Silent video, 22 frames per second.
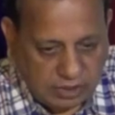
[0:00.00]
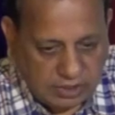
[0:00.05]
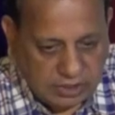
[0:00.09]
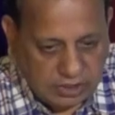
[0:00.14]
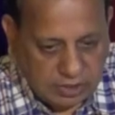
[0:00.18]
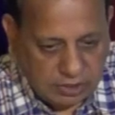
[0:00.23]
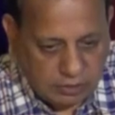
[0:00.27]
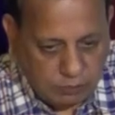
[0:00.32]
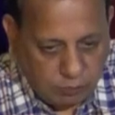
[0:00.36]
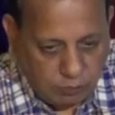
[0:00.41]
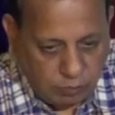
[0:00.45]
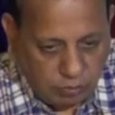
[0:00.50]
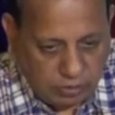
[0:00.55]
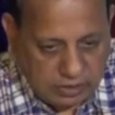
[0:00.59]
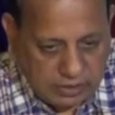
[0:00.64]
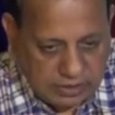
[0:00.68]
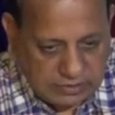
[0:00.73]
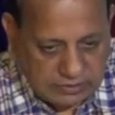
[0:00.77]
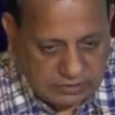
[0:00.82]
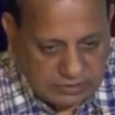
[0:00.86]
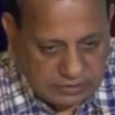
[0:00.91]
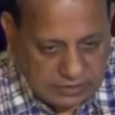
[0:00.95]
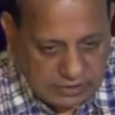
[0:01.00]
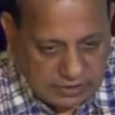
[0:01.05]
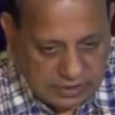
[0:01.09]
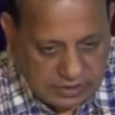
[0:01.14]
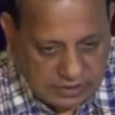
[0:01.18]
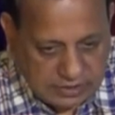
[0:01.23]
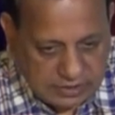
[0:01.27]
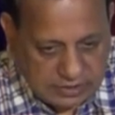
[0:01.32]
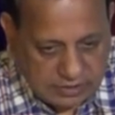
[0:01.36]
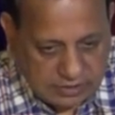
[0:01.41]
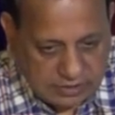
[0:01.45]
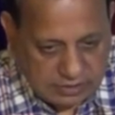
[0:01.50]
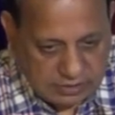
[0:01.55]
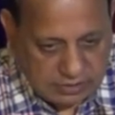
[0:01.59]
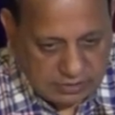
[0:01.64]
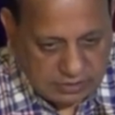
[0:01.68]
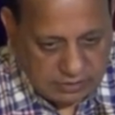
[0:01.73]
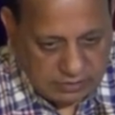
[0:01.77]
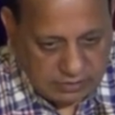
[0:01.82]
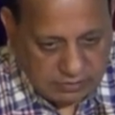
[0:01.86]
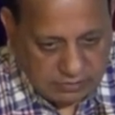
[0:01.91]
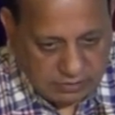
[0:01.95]
a ECMO does,
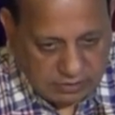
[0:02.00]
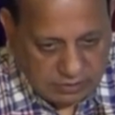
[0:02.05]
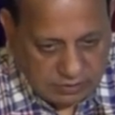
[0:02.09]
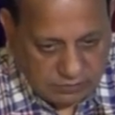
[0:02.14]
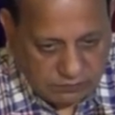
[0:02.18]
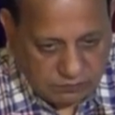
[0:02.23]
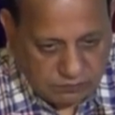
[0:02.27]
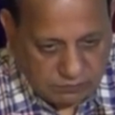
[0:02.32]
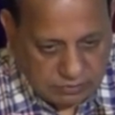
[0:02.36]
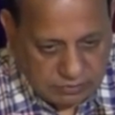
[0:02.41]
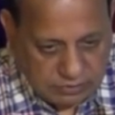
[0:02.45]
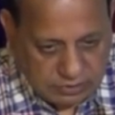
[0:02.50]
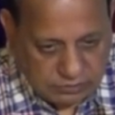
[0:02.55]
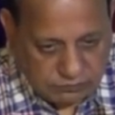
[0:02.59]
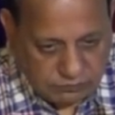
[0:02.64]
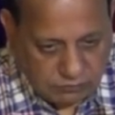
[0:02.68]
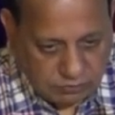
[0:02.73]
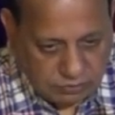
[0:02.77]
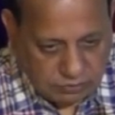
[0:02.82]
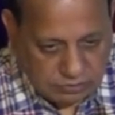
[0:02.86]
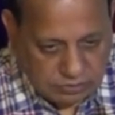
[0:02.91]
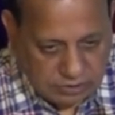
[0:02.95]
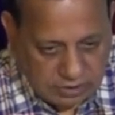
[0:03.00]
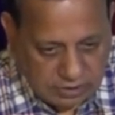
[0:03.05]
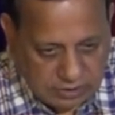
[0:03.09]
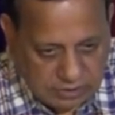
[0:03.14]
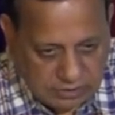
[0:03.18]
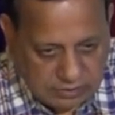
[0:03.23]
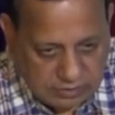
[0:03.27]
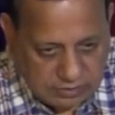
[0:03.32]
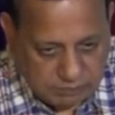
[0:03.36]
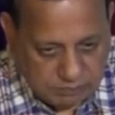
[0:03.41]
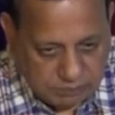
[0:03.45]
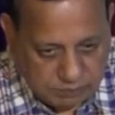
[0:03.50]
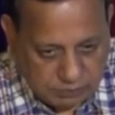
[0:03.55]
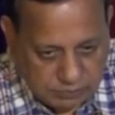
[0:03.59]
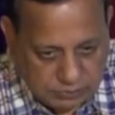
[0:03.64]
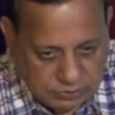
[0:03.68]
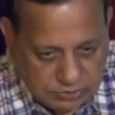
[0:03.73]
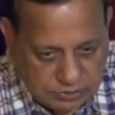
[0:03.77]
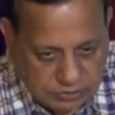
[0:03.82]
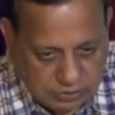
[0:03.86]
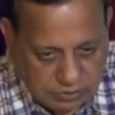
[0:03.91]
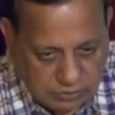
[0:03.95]
if this was the
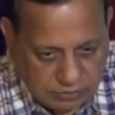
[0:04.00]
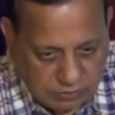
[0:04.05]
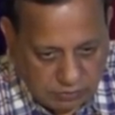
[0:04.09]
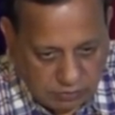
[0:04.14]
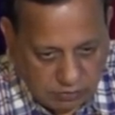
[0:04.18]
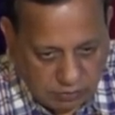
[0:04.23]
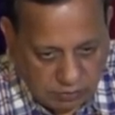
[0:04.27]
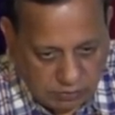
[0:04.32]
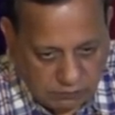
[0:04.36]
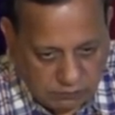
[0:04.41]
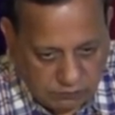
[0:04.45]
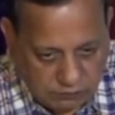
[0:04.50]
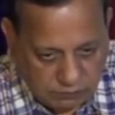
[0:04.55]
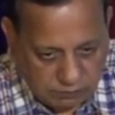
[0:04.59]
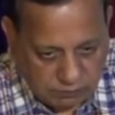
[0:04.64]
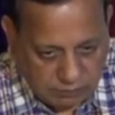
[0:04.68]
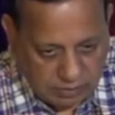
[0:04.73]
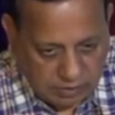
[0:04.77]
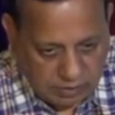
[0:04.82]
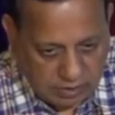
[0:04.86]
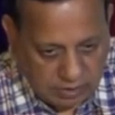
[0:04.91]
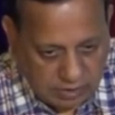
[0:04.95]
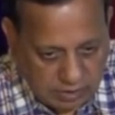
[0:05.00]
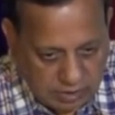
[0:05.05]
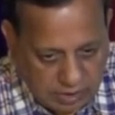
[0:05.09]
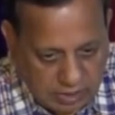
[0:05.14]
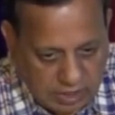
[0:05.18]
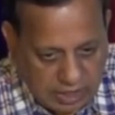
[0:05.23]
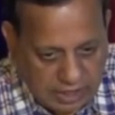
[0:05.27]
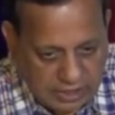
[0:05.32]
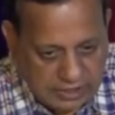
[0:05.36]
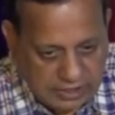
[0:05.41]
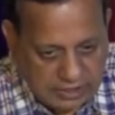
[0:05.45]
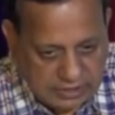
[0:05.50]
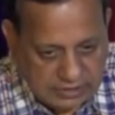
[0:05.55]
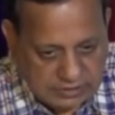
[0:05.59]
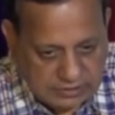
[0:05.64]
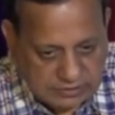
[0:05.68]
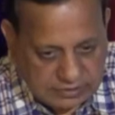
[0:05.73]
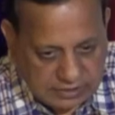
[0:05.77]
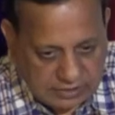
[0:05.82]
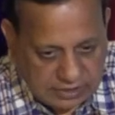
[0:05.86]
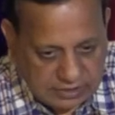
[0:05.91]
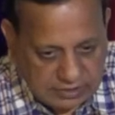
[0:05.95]
picture of a cardiac
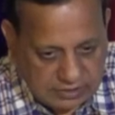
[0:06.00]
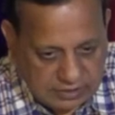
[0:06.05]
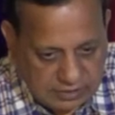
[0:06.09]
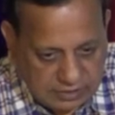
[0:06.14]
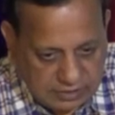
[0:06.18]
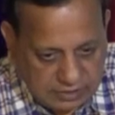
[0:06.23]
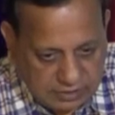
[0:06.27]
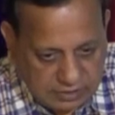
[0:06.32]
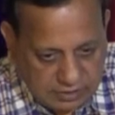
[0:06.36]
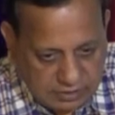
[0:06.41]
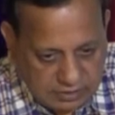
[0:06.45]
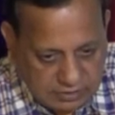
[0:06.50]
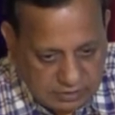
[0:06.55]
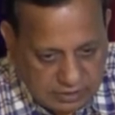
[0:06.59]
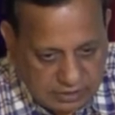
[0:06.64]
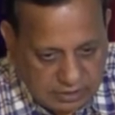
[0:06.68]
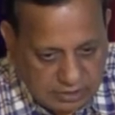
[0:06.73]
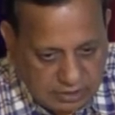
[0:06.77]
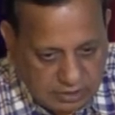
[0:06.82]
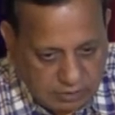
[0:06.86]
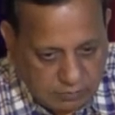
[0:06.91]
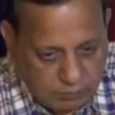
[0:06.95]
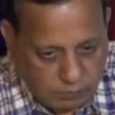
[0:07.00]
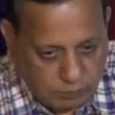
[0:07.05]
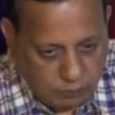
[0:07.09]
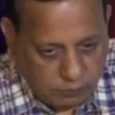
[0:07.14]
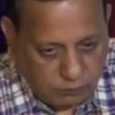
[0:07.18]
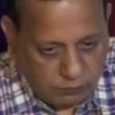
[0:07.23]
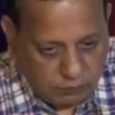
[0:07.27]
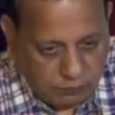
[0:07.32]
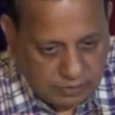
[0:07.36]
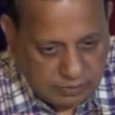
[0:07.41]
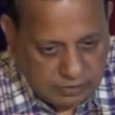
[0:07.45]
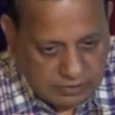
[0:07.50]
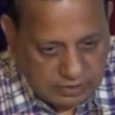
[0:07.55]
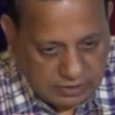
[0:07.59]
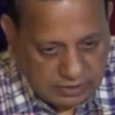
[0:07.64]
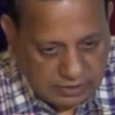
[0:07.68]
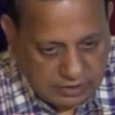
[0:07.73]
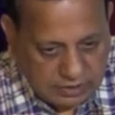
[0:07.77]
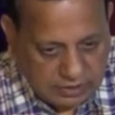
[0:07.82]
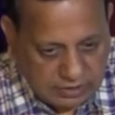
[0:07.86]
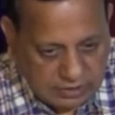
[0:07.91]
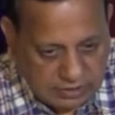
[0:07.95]
insult, the ECMO further
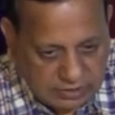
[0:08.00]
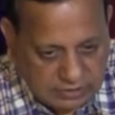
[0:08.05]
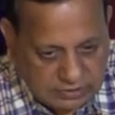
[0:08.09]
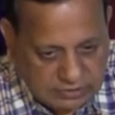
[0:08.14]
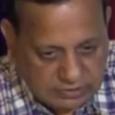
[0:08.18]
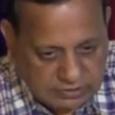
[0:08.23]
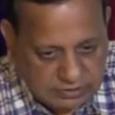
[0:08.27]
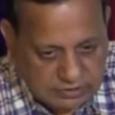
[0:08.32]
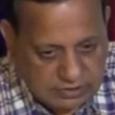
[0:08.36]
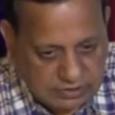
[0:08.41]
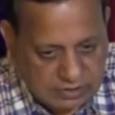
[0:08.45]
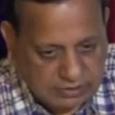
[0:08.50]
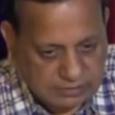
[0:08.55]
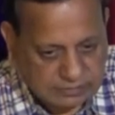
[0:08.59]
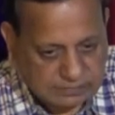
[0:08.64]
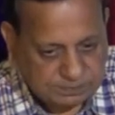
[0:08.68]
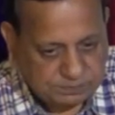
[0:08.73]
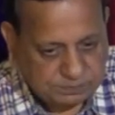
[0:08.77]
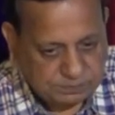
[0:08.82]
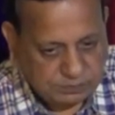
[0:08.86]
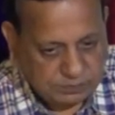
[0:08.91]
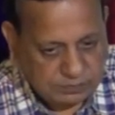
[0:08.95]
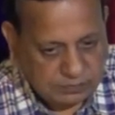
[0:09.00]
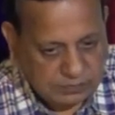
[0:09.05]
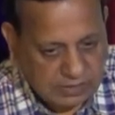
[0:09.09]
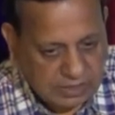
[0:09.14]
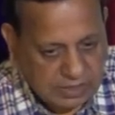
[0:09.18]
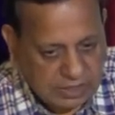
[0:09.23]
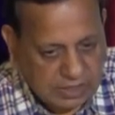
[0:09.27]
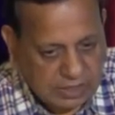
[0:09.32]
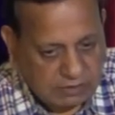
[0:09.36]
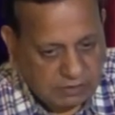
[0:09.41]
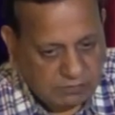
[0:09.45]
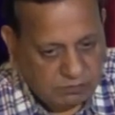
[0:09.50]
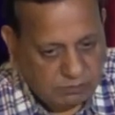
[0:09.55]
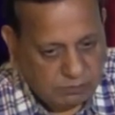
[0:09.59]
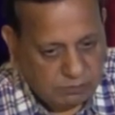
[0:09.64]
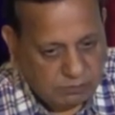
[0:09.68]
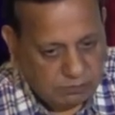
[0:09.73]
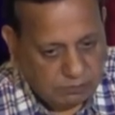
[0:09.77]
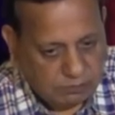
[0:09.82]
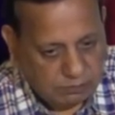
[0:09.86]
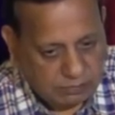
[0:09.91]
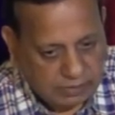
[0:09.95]
increases the curve
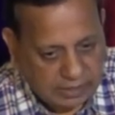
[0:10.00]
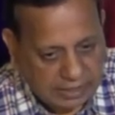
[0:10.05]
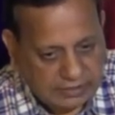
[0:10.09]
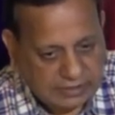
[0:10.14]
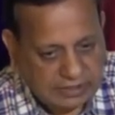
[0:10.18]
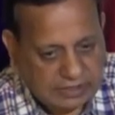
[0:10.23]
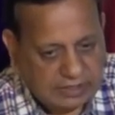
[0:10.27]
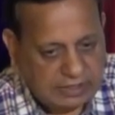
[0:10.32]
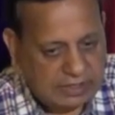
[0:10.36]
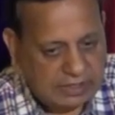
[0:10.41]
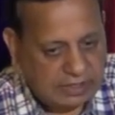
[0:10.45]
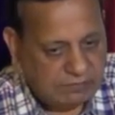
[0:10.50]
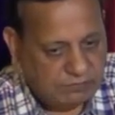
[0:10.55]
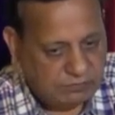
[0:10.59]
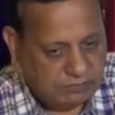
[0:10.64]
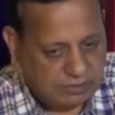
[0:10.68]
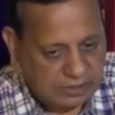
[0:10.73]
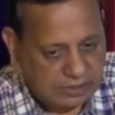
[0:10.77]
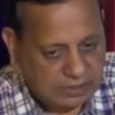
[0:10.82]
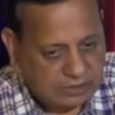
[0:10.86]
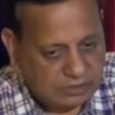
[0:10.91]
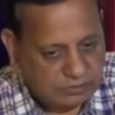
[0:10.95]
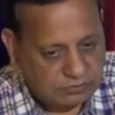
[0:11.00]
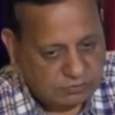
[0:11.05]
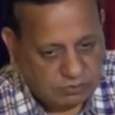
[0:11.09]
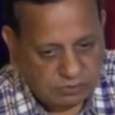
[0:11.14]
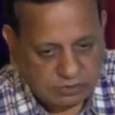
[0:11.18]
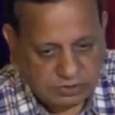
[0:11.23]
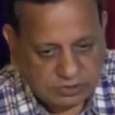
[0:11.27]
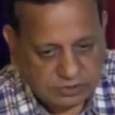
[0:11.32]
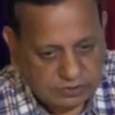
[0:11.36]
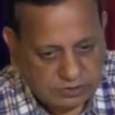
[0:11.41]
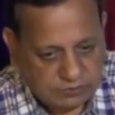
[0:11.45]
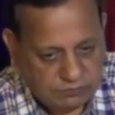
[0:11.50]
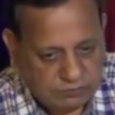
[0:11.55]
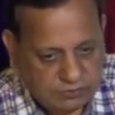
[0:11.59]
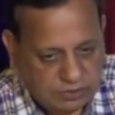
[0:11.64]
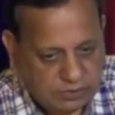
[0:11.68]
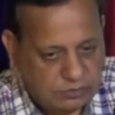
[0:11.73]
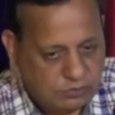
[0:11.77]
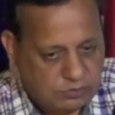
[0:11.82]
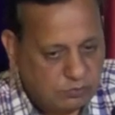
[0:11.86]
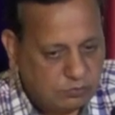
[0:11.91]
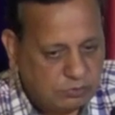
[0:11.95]
right and left. It does not shift
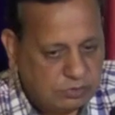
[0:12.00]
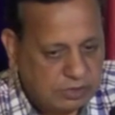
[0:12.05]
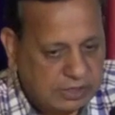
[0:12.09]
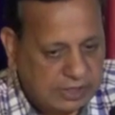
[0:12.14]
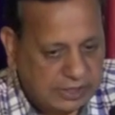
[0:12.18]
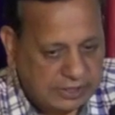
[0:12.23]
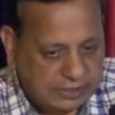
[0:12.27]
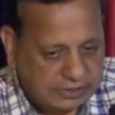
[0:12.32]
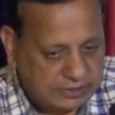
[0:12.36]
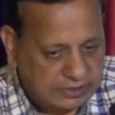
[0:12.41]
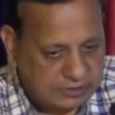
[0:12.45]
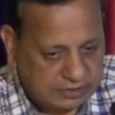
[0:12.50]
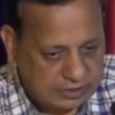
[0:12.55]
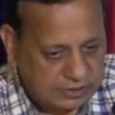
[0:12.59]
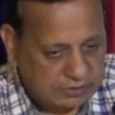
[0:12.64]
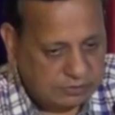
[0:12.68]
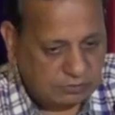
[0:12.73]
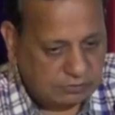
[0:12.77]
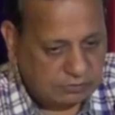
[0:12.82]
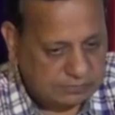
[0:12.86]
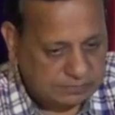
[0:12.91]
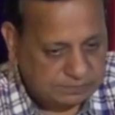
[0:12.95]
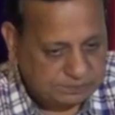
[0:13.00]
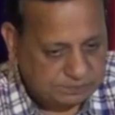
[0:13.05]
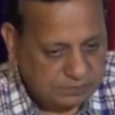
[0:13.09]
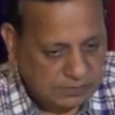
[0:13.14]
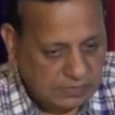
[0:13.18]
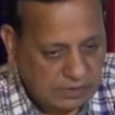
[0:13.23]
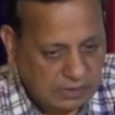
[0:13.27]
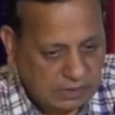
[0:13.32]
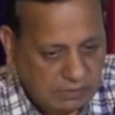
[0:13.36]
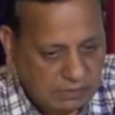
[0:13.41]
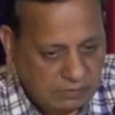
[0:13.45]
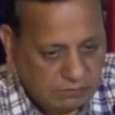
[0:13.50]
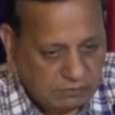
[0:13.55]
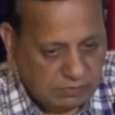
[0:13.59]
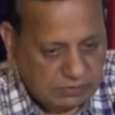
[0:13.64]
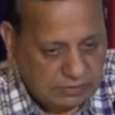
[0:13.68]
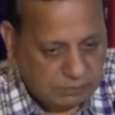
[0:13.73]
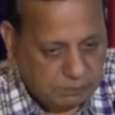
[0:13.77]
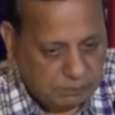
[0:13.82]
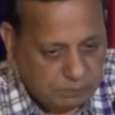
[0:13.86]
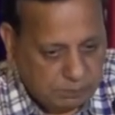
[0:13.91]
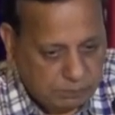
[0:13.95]
it to the right at all. Where
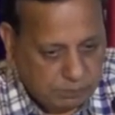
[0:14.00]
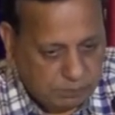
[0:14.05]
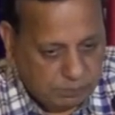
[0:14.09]
the